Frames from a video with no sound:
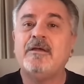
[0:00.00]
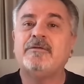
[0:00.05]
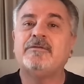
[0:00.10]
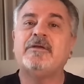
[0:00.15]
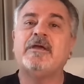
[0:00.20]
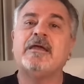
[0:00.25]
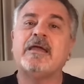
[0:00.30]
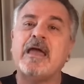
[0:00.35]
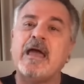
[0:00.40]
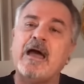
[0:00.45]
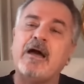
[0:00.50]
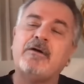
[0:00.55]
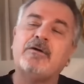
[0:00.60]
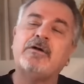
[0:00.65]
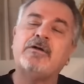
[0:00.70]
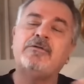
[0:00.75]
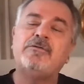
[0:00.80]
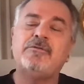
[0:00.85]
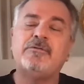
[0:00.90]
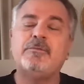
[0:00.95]
saying, how
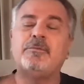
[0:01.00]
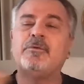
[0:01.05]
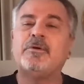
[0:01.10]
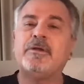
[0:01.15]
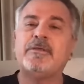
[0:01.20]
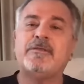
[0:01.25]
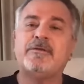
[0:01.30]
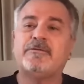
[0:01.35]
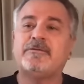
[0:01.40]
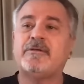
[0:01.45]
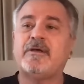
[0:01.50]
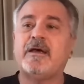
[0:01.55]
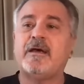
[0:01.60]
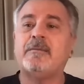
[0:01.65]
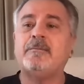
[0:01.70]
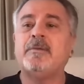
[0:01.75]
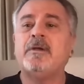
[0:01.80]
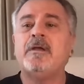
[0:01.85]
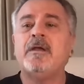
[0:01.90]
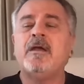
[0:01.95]
could you bring this
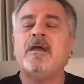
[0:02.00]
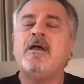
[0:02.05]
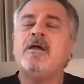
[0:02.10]
up?